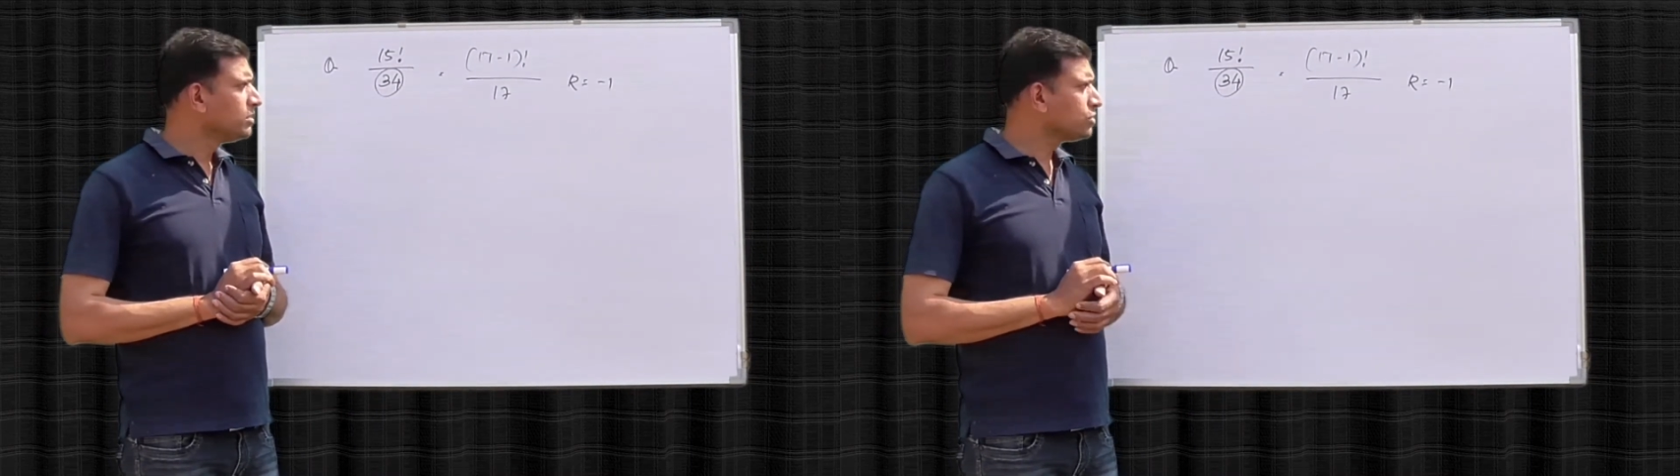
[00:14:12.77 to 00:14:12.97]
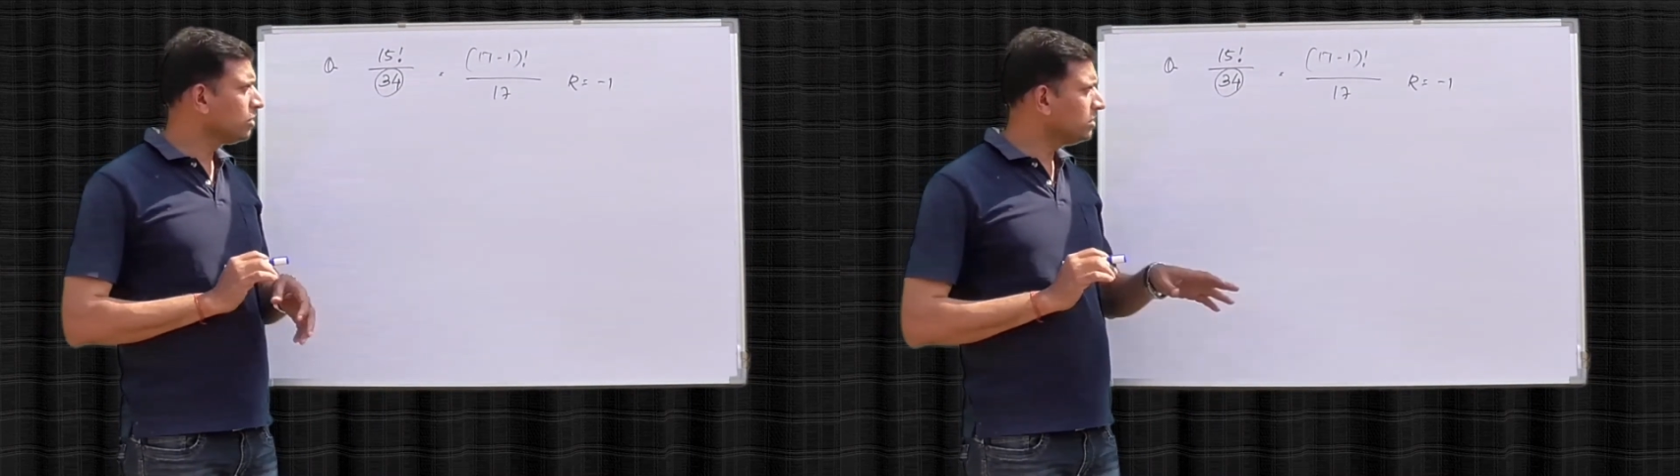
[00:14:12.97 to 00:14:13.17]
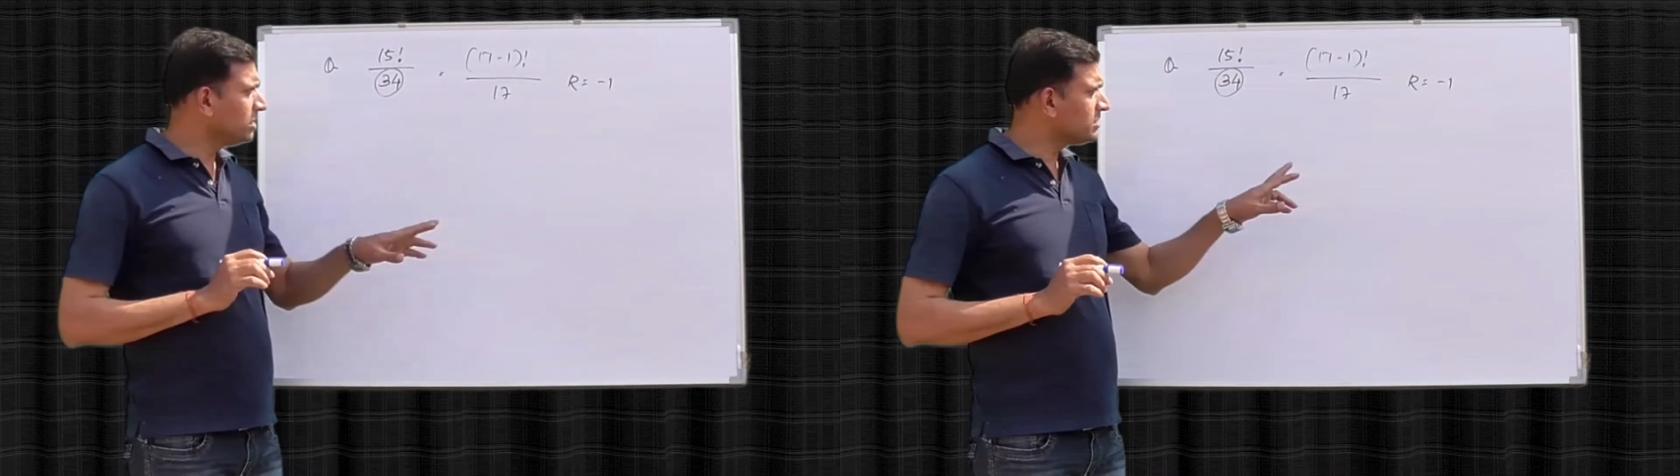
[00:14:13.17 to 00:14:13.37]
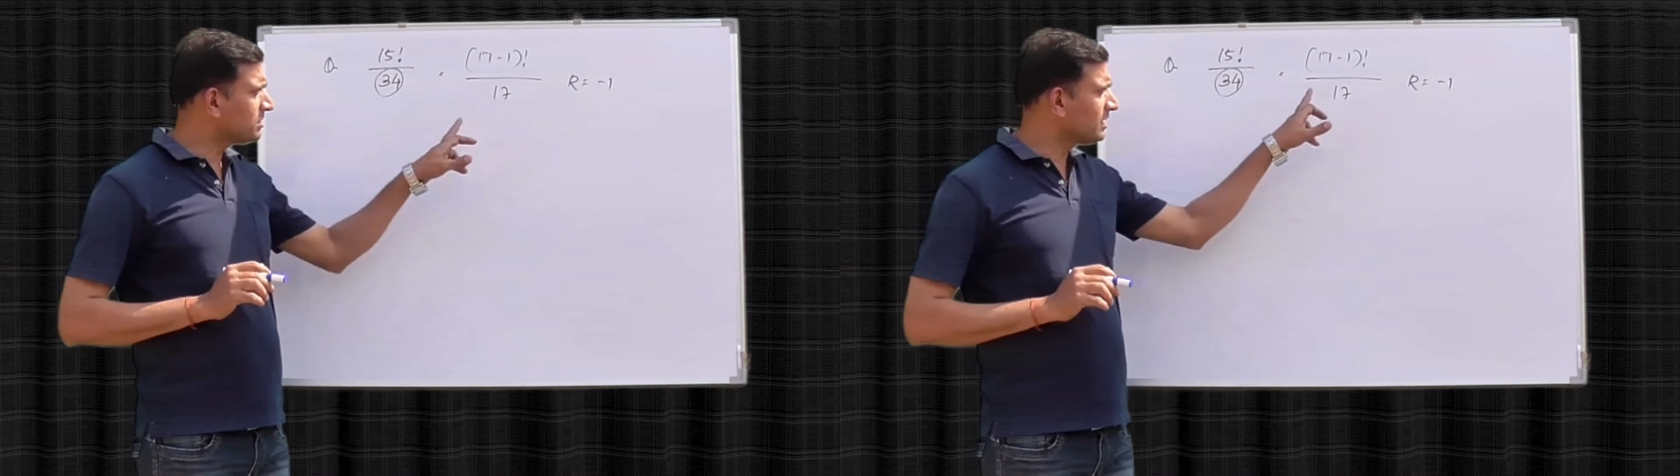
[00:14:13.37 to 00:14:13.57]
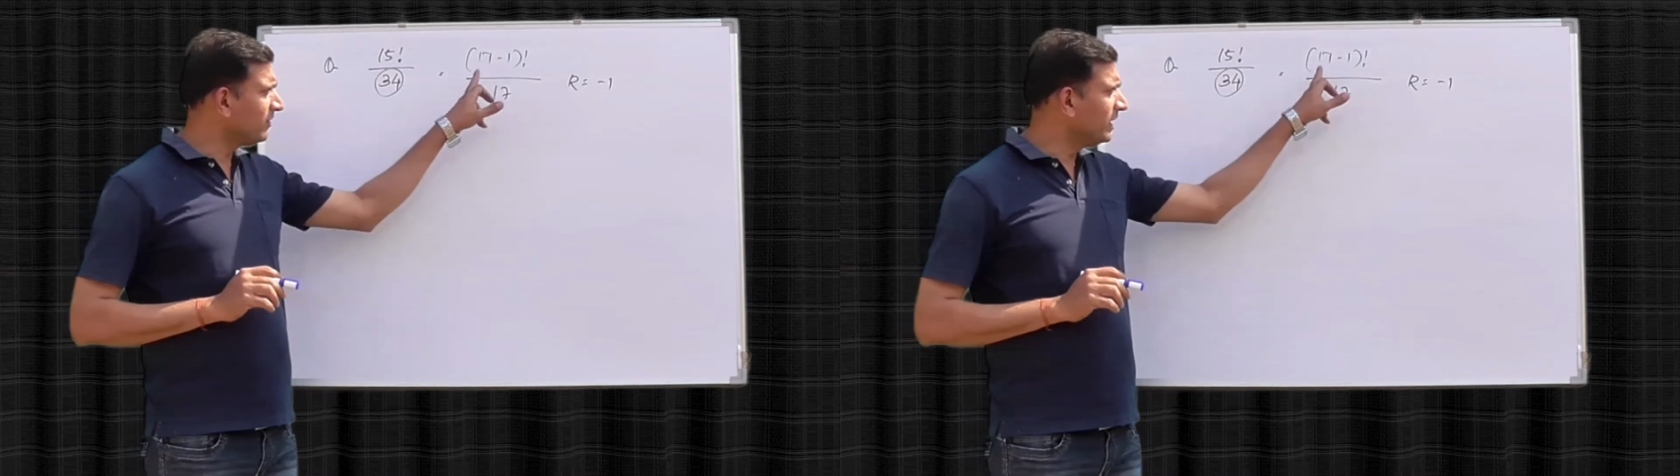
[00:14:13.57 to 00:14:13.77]
So this
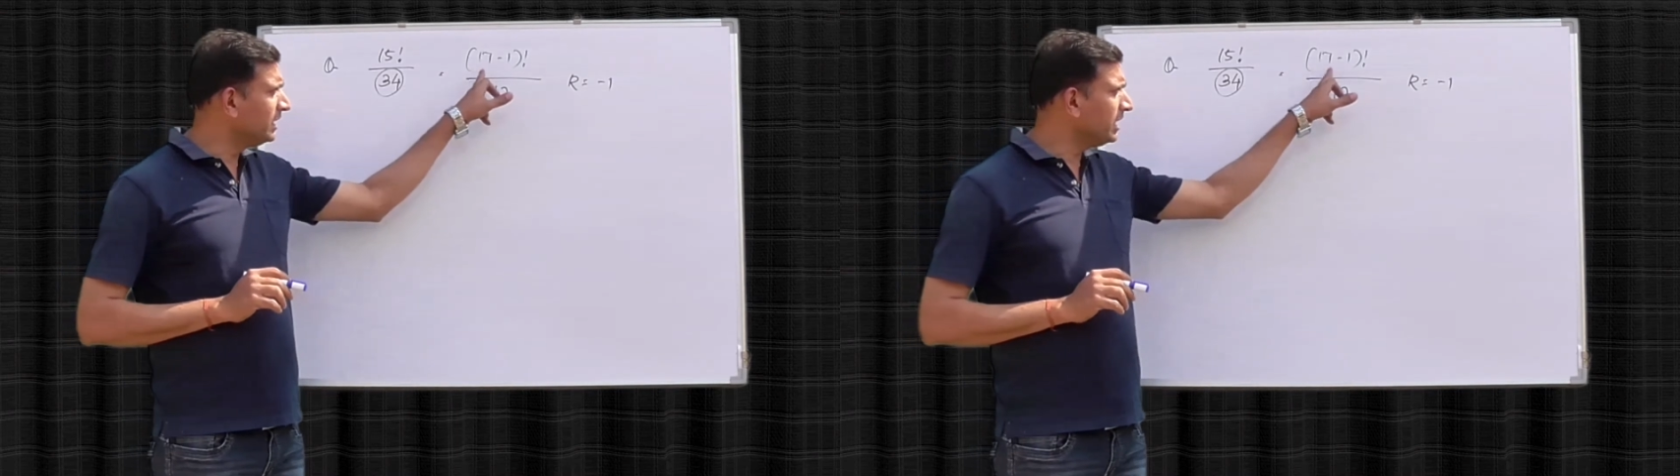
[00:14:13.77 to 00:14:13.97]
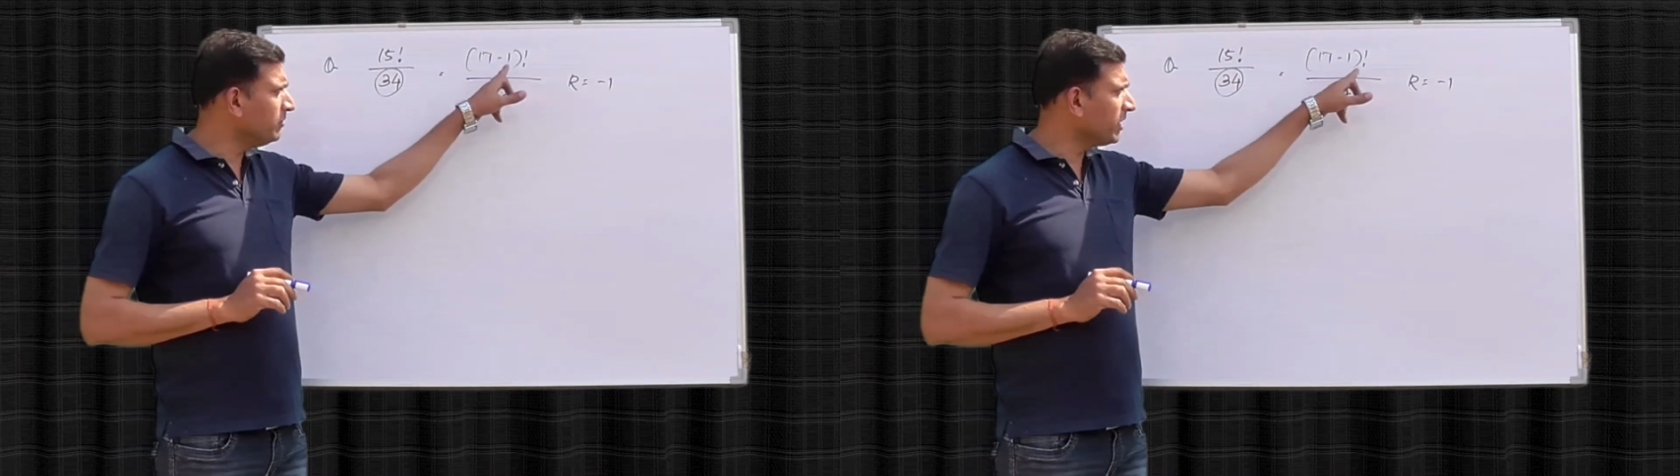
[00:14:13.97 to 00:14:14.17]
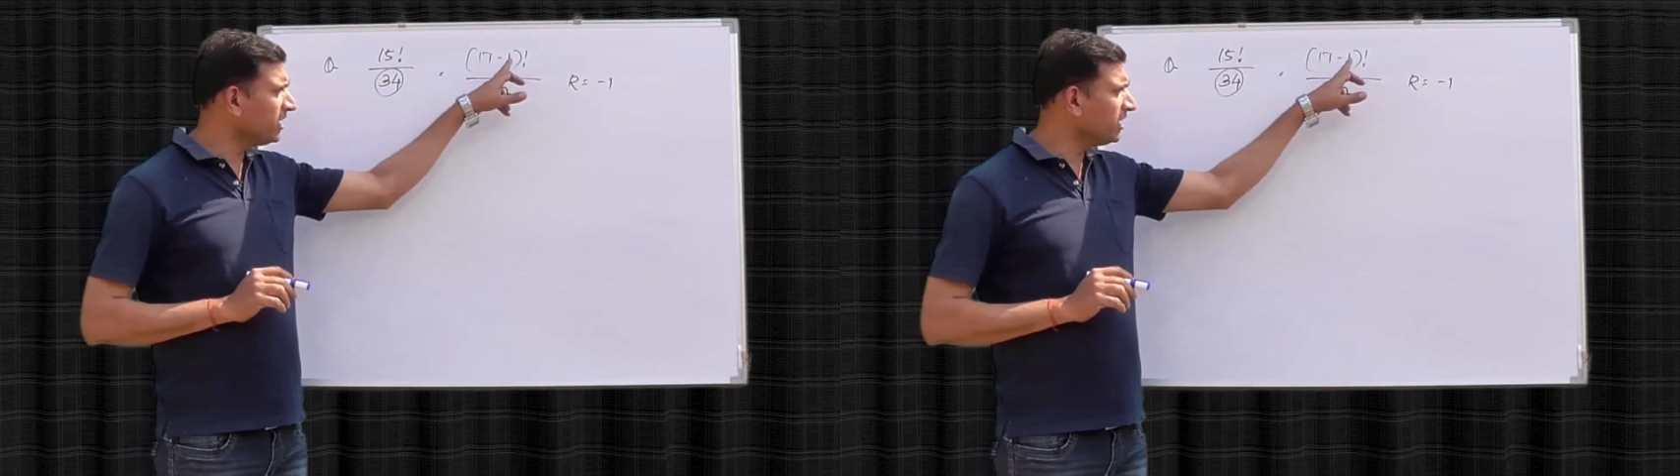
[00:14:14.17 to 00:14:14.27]
17